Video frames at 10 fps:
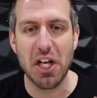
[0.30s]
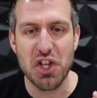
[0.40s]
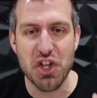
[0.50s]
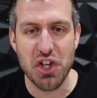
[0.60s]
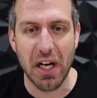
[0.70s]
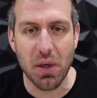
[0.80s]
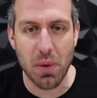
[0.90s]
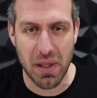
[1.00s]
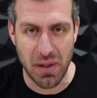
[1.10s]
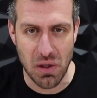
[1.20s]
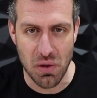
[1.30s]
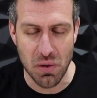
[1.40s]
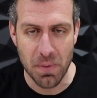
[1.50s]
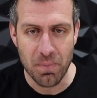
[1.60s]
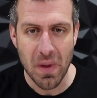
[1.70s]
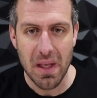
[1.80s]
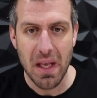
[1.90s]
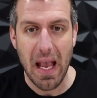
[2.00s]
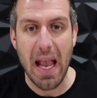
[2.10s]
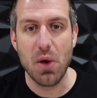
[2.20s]
going to share with you
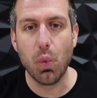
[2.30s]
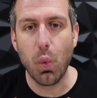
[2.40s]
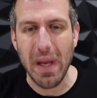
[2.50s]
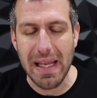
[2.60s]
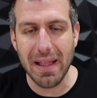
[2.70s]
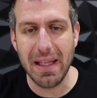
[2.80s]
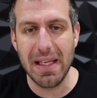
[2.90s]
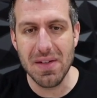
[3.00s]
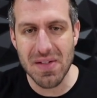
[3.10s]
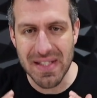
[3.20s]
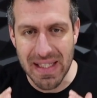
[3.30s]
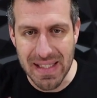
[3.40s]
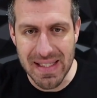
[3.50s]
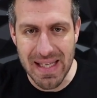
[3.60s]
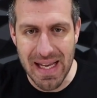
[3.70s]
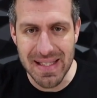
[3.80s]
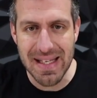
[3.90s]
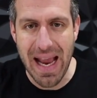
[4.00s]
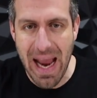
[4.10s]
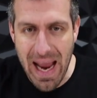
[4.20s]
a weekly
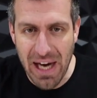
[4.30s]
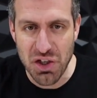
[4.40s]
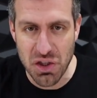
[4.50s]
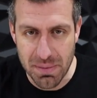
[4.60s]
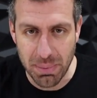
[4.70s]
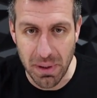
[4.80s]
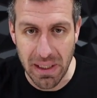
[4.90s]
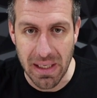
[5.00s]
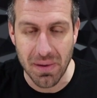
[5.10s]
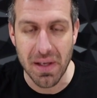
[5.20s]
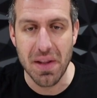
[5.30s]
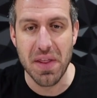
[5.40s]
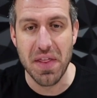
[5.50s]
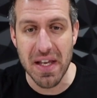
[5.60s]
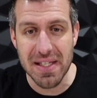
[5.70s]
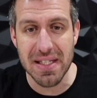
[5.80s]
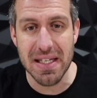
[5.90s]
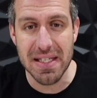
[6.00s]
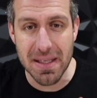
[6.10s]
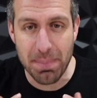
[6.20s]
success action plan.
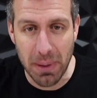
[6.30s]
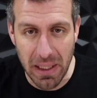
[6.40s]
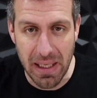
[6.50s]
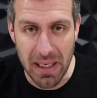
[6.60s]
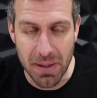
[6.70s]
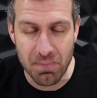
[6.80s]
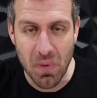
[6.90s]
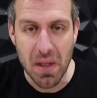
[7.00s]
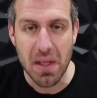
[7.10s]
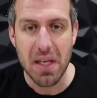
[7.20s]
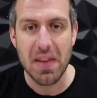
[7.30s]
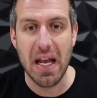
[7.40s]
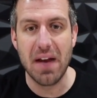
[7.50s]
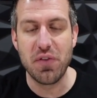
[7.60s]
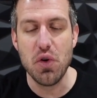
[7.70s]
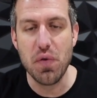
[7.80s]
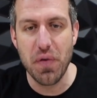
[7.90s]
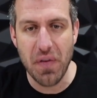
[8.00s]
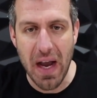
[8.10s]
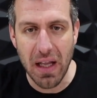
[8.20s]
This is a plan that if you
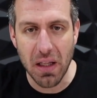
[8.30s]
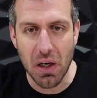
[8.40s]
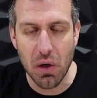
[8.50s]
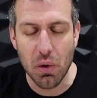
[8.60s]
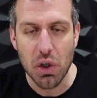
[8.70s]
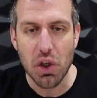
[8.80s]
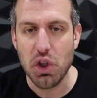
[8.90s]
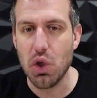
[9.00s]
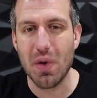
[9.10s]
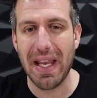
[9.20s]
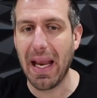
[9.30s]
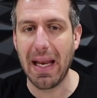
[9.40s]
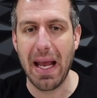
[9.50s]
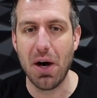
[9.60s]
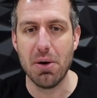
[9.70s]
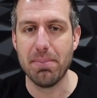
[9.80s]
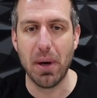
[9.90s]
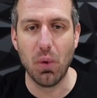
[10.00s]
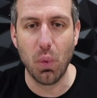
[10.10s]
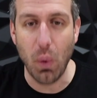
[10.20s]
follow, you can't help
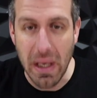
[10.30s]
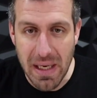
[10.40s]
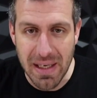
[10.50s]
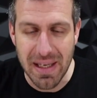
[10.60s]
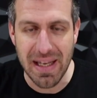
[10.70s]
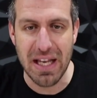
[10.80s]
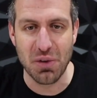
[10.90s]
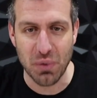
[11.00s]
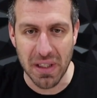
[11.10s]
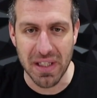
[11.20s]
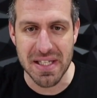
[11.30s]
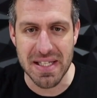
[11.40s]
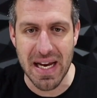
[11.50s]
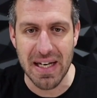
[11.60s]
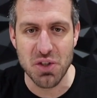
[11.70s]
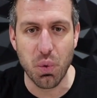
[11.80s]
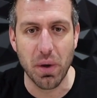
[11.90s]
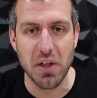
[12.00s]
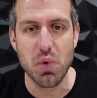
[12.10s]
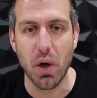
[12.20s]
but win in real estate in
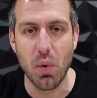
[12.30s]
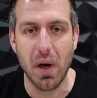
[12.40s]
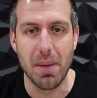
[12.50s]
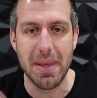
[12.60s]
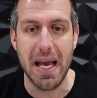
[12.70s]
2021 and